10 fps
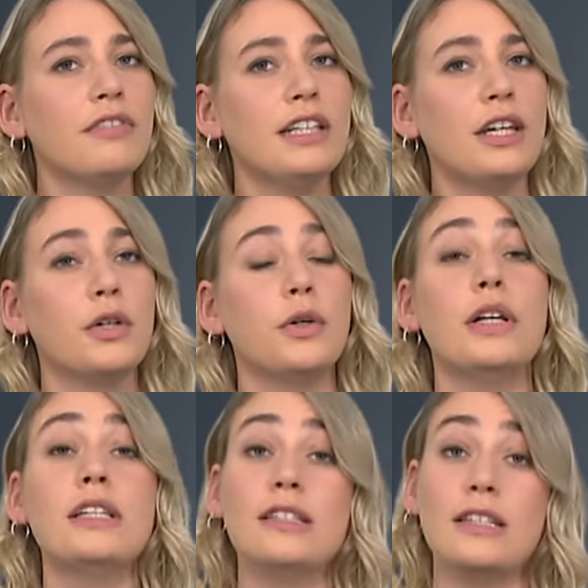video
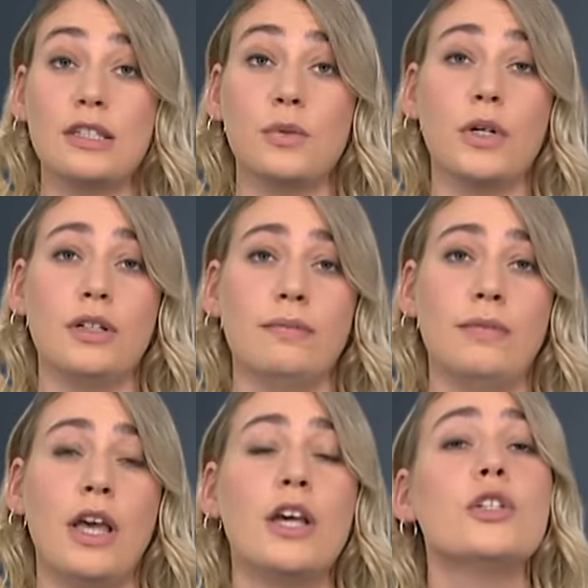is this one.
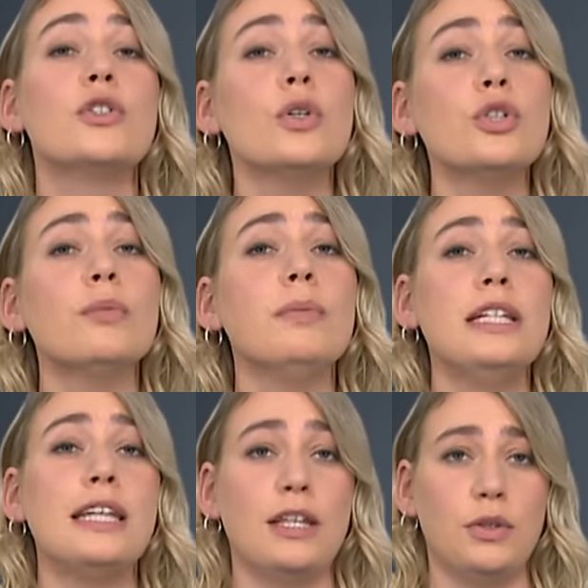Social
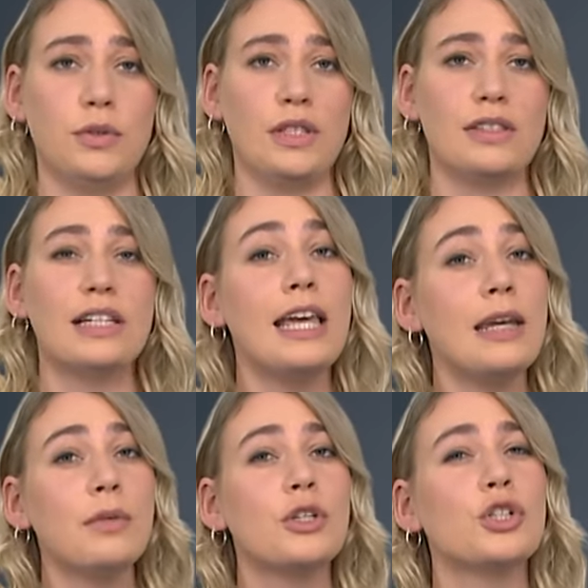media users
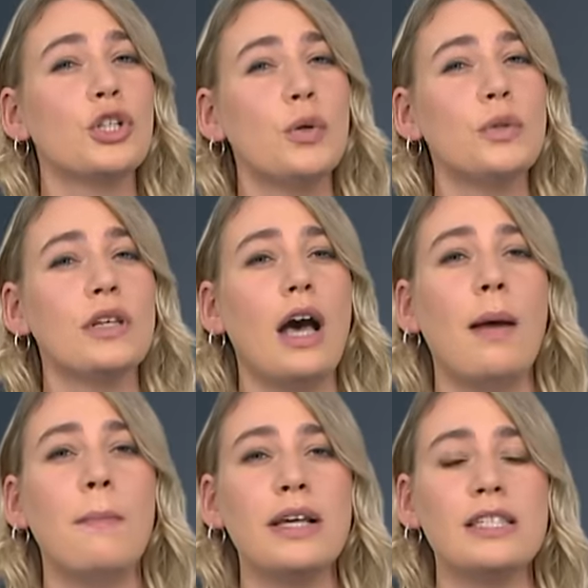claim it shows a
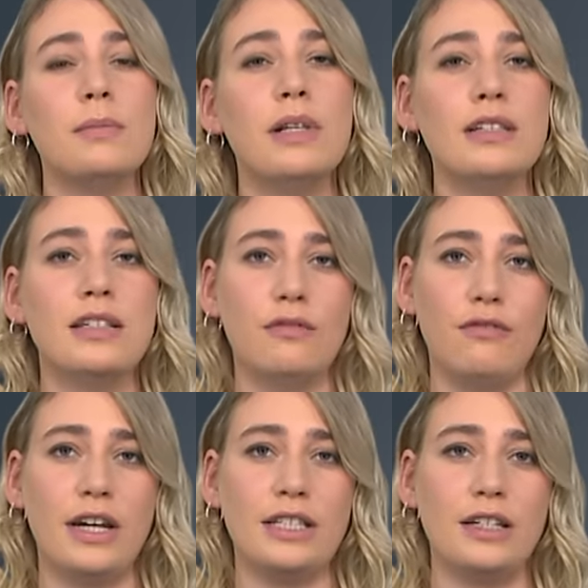Hamas militant
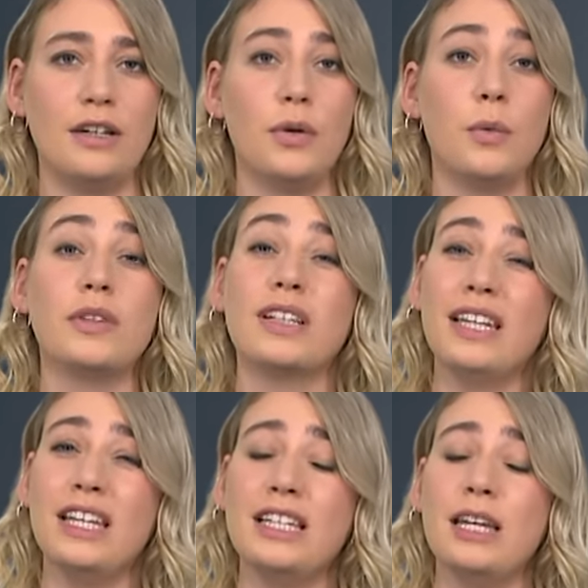fighter with a
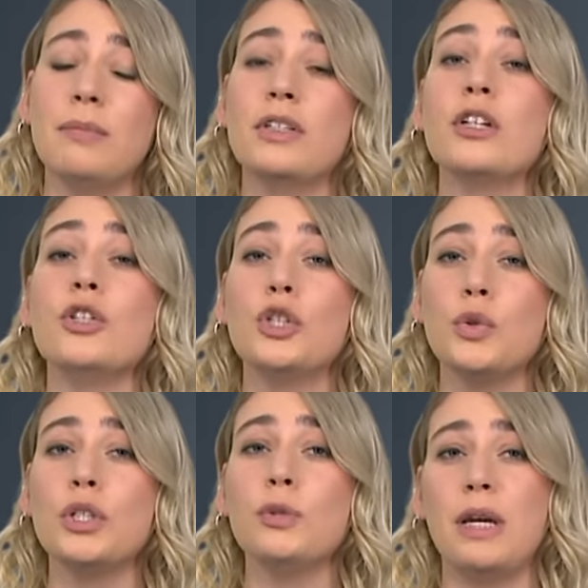kidnapped
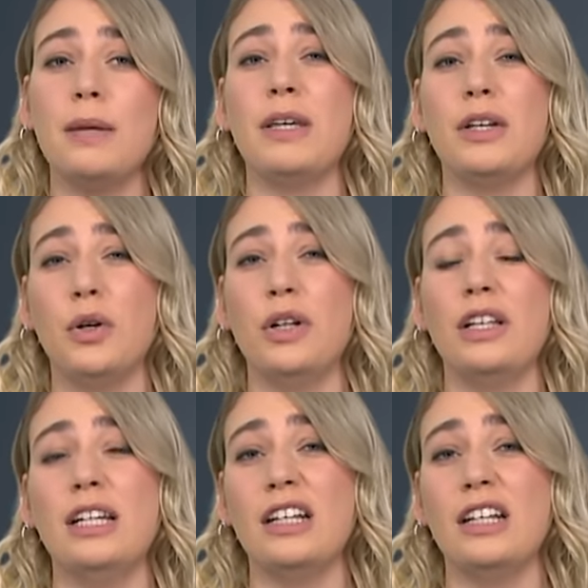Jewish baby girl in